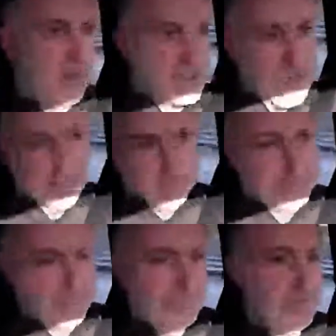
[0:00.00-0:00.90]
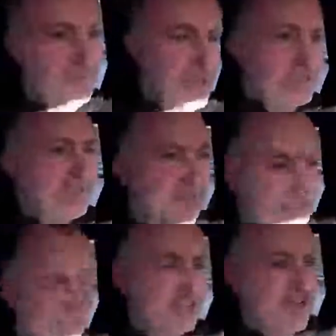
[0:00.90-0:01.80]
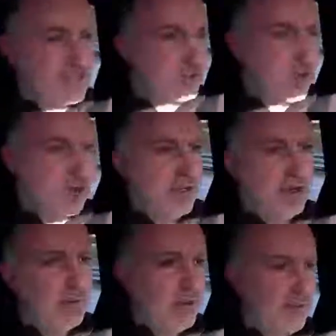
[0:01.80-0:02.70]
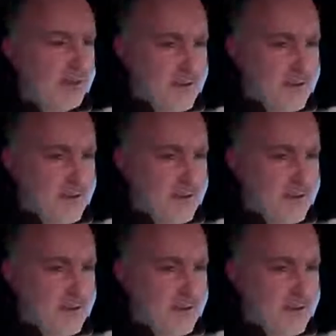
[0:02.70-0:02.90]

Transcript: So that's just to talk a little bit